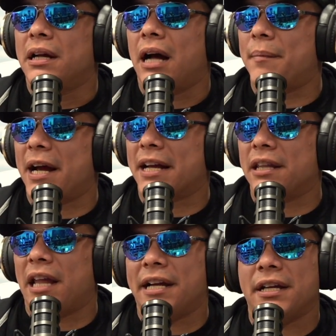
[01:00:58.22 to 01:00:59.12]
I'm not gonna
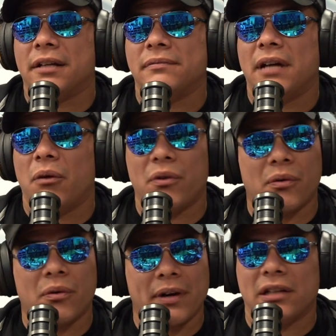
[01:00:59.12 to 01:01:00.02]
lie to you. I want to
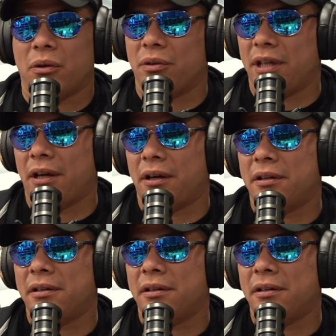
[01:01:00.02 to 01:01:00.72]
rent the whole theater.